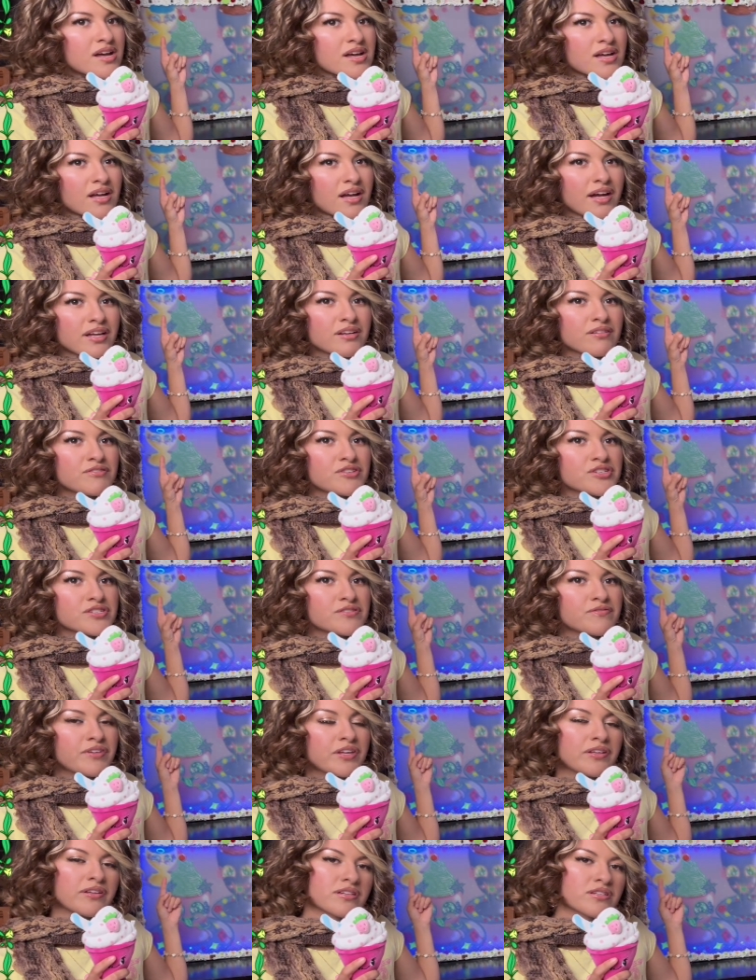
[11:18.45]
kind of just
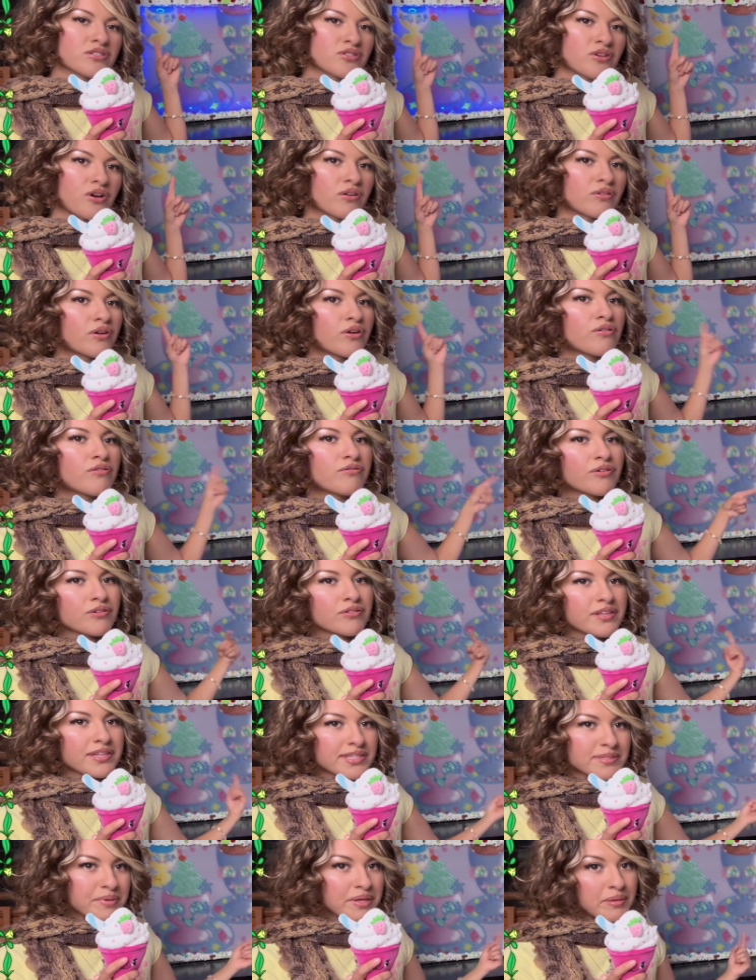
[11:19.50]
feeling sorrow for
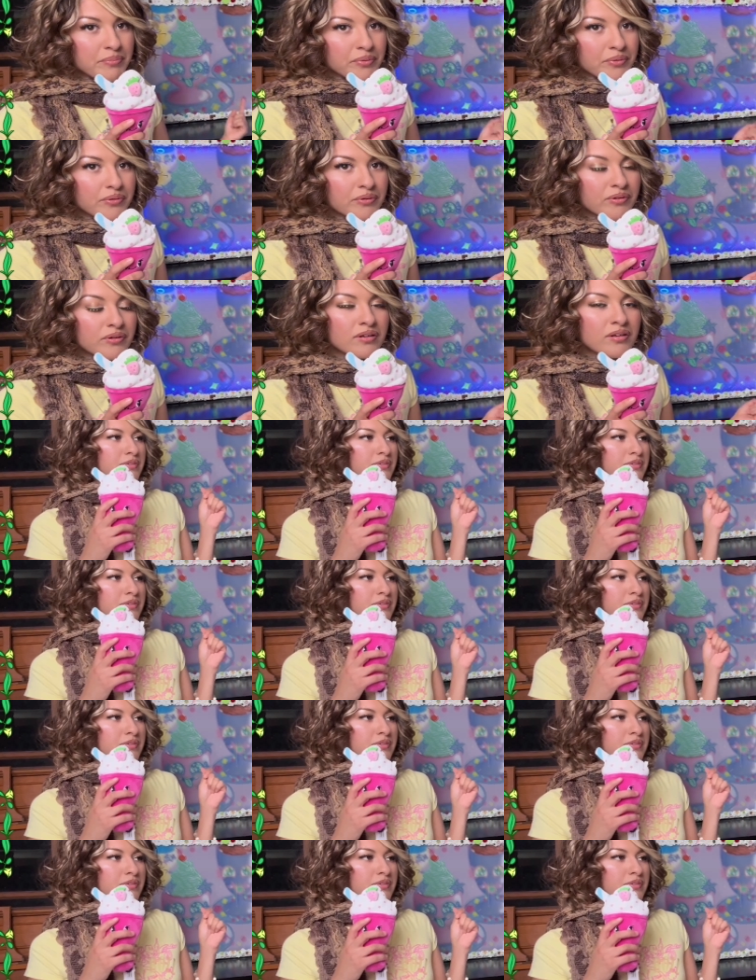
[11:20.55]
these people.